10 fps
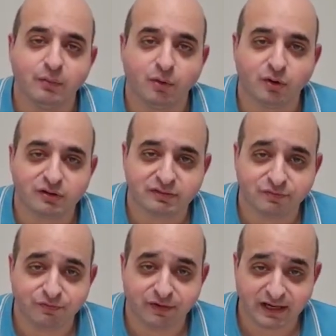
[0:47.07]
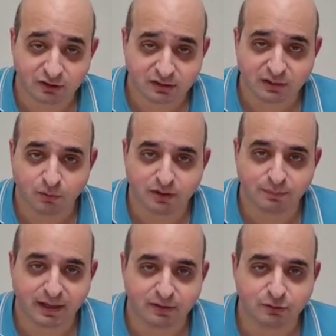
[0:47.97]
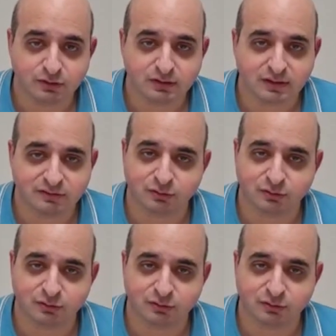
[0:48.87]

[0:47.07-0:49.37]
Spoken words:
was £31.